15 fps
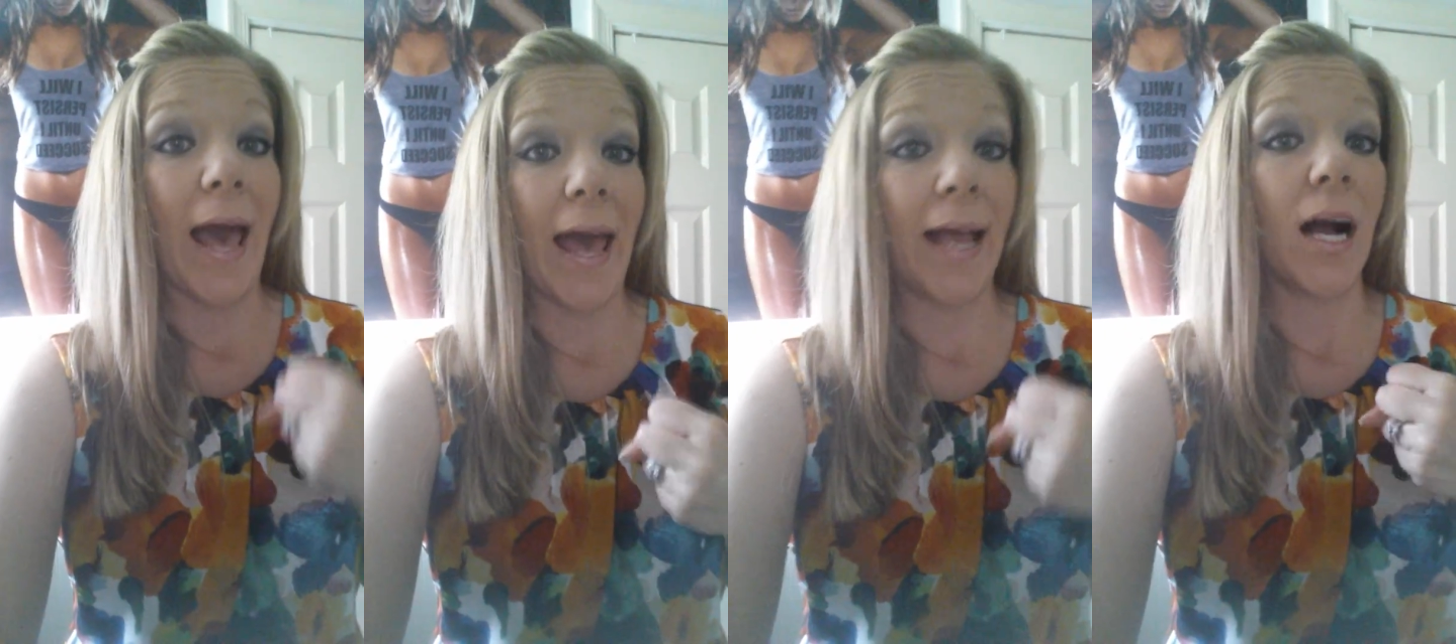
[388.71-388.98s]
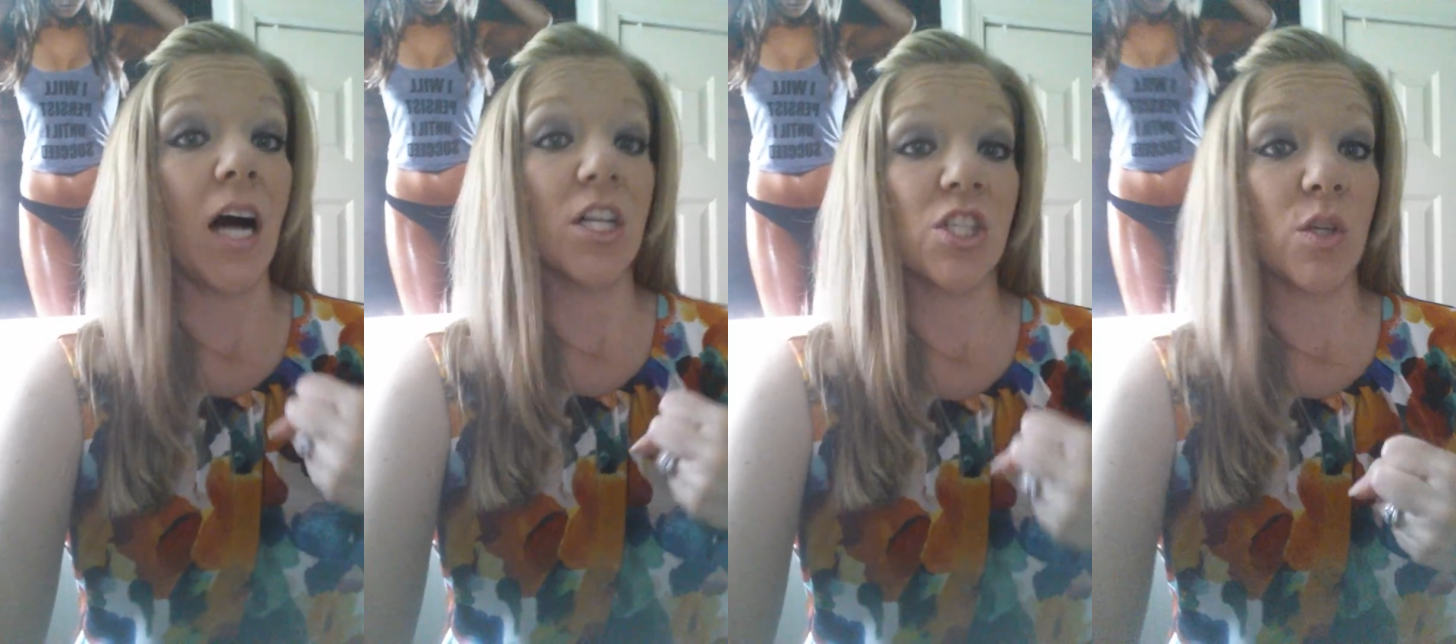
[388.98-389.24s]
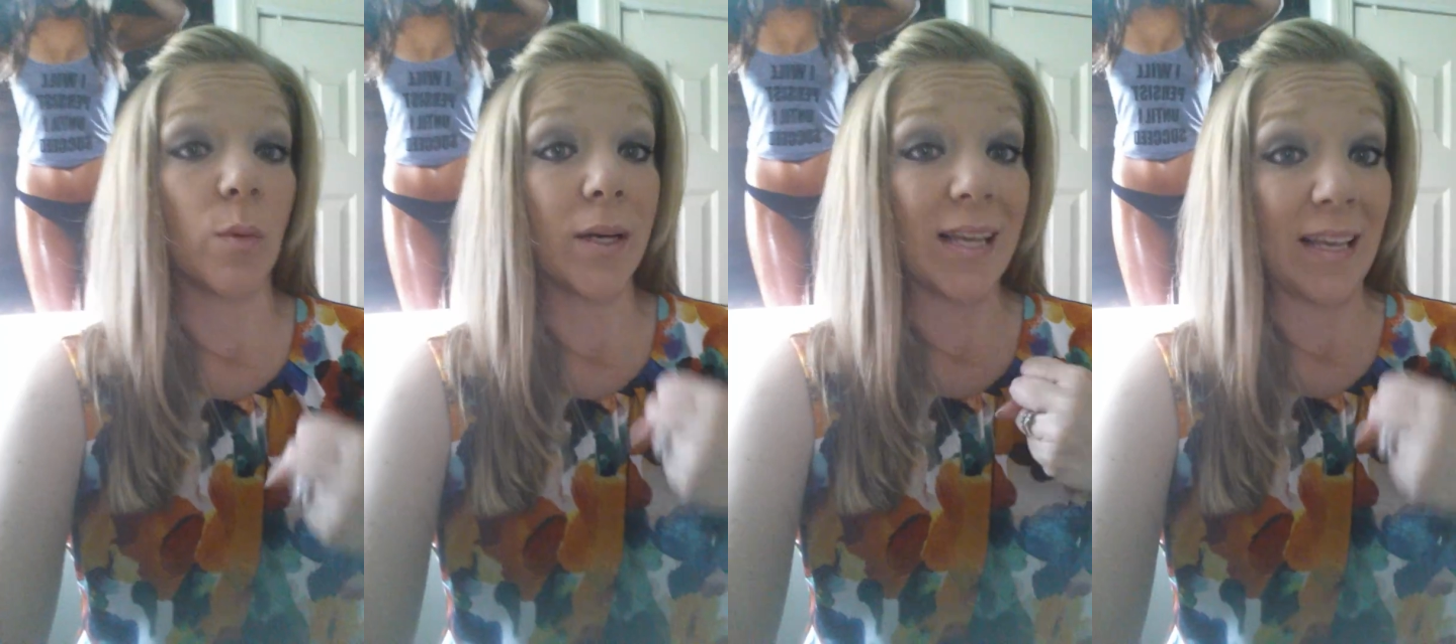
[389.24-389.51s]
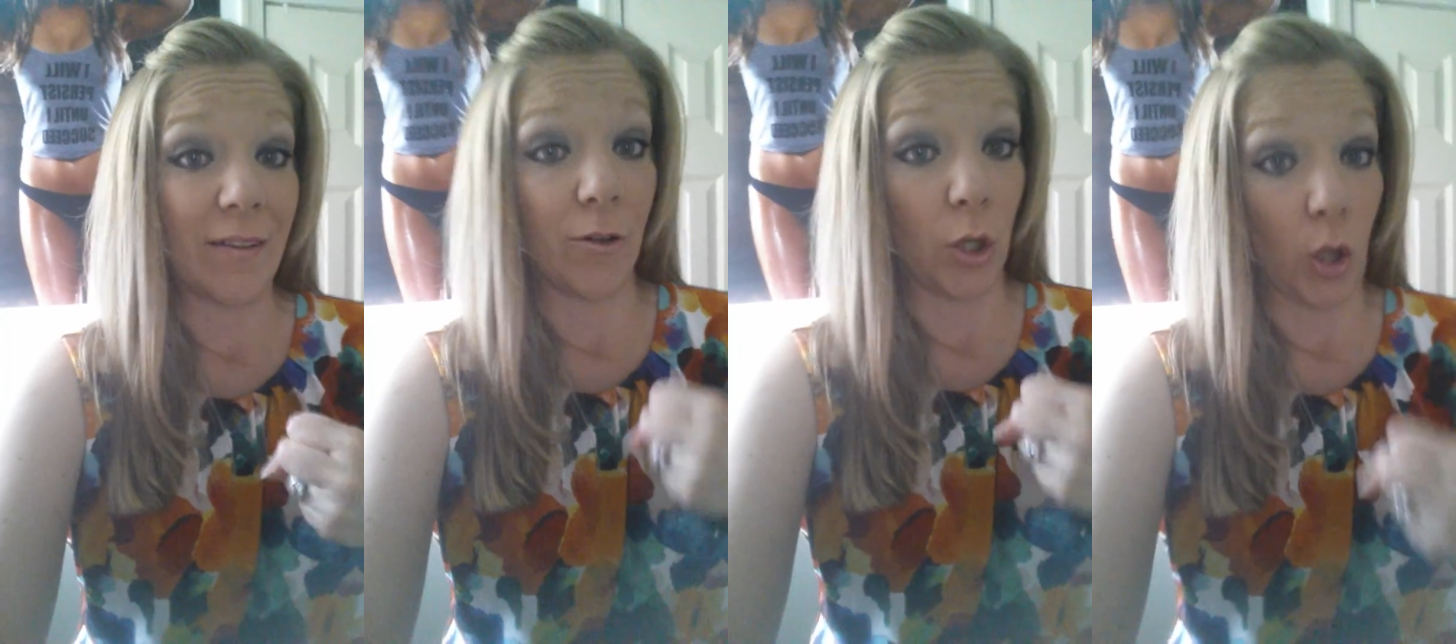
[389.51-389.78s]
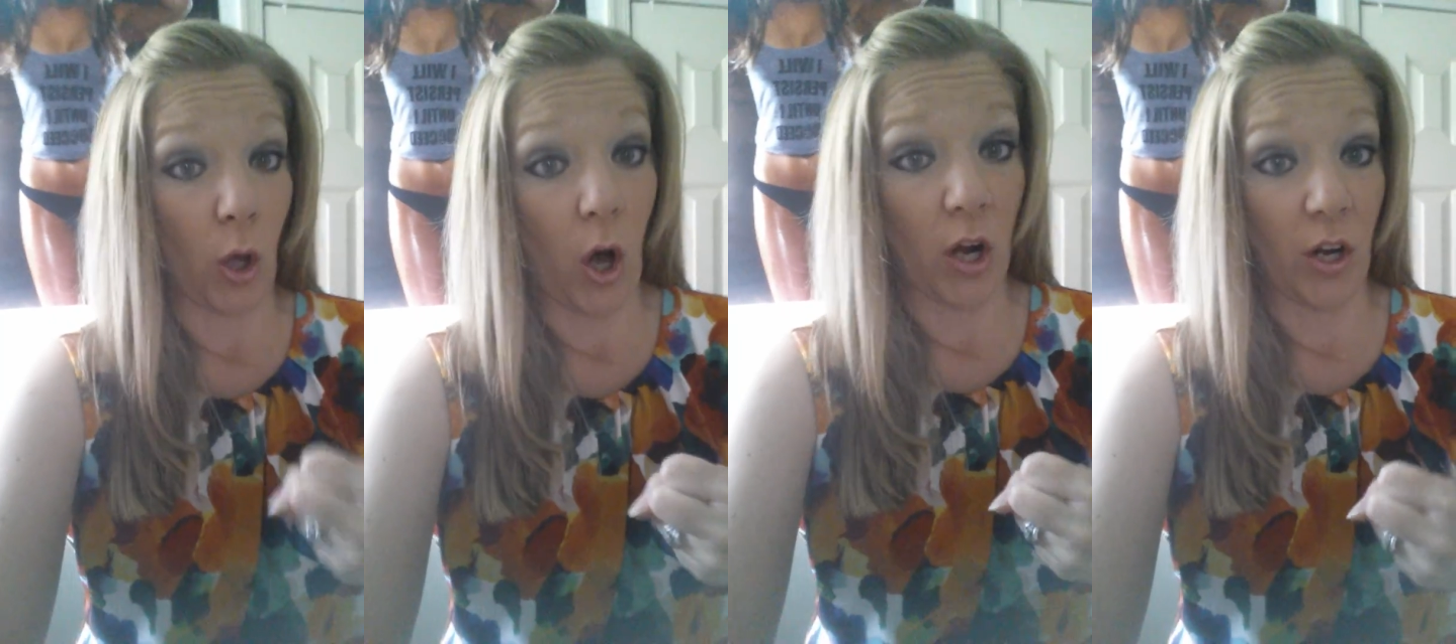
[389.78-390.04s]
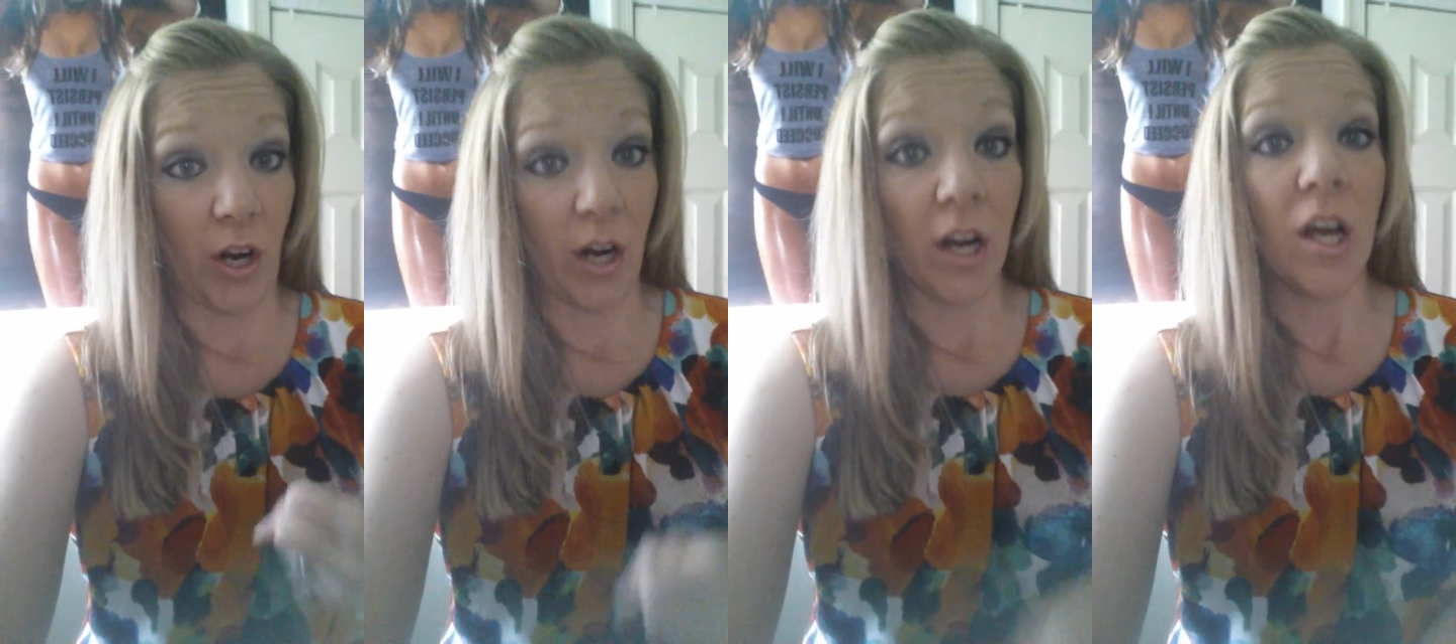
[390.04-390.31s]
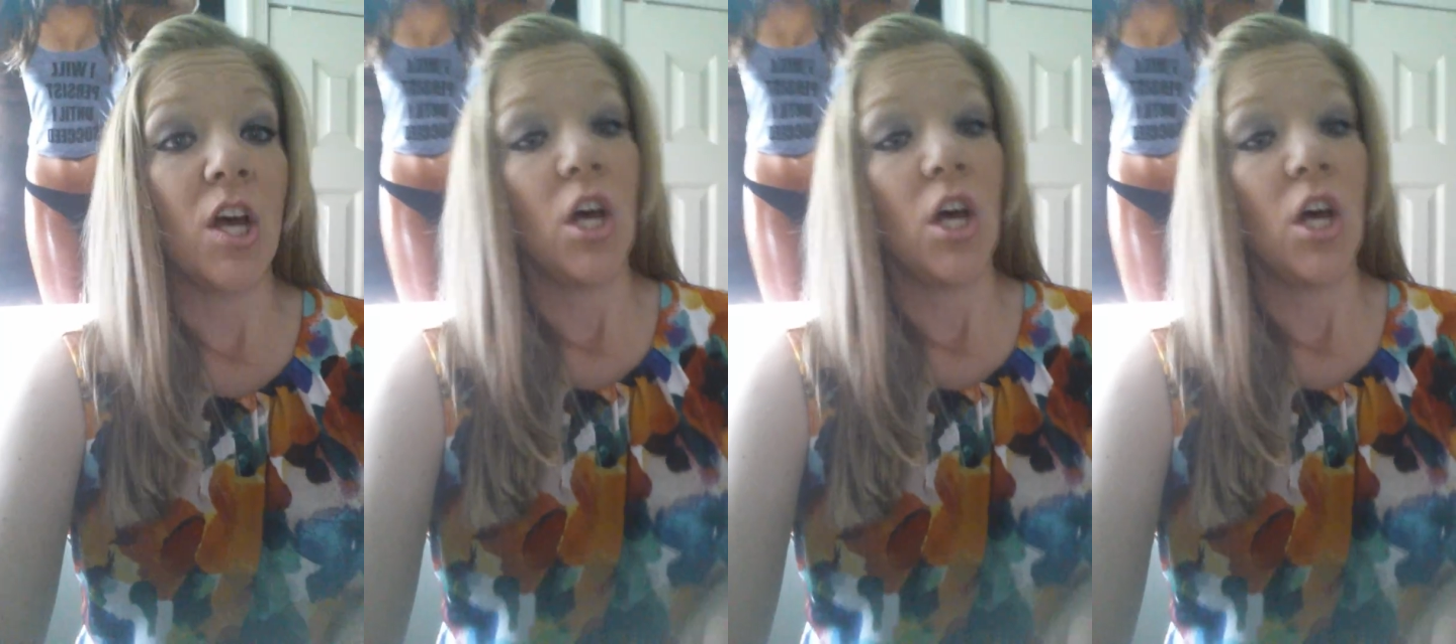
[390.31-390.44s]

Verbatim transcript: hang on to it even longer.